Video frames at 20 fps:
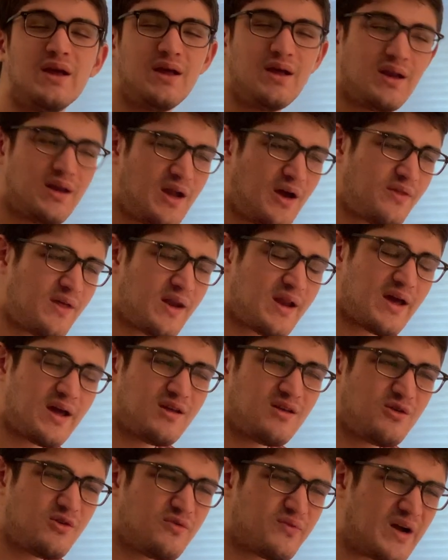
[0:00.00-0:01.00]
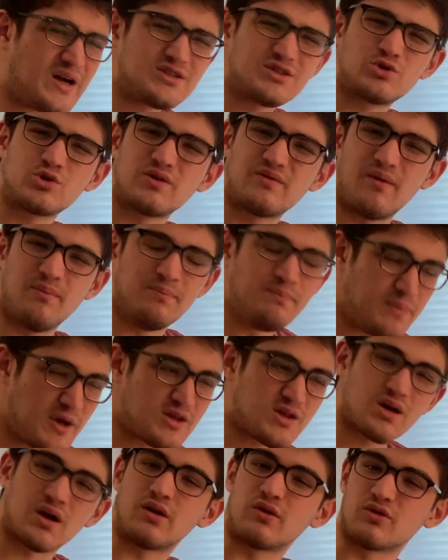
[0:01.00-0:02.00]
Now that we've got sort of a
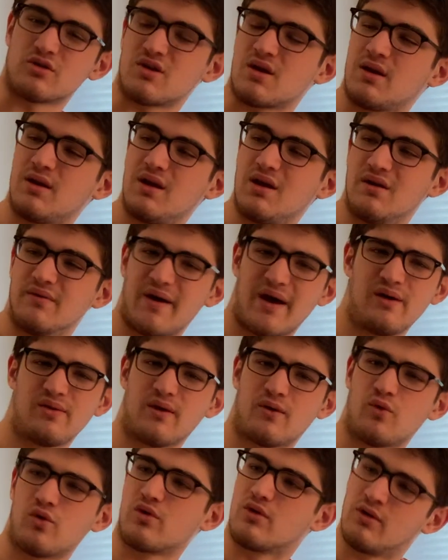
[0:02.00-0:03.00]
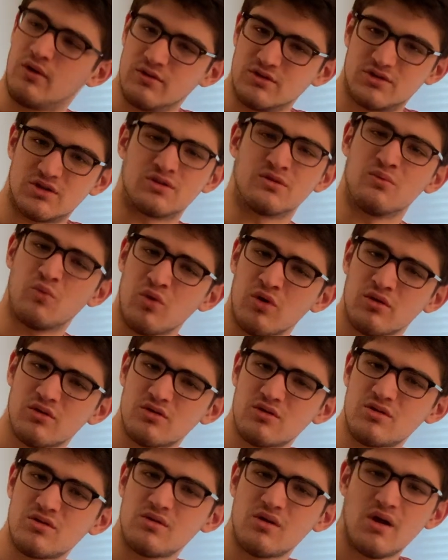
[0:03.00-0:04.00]
basic understanding of how the quarter tone system
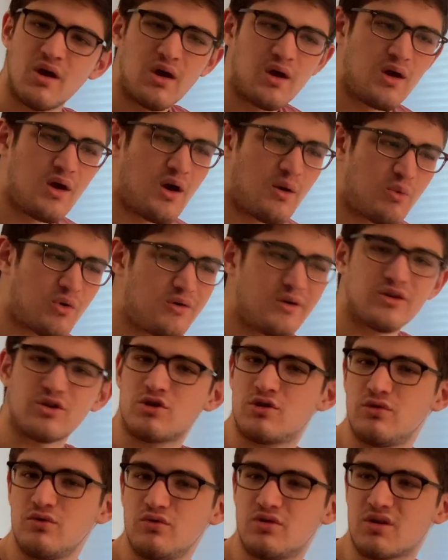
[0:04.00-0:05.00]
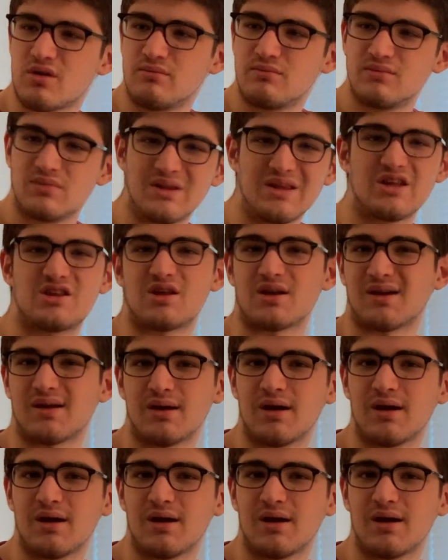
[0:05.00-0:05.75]
works, we're going to do some listening.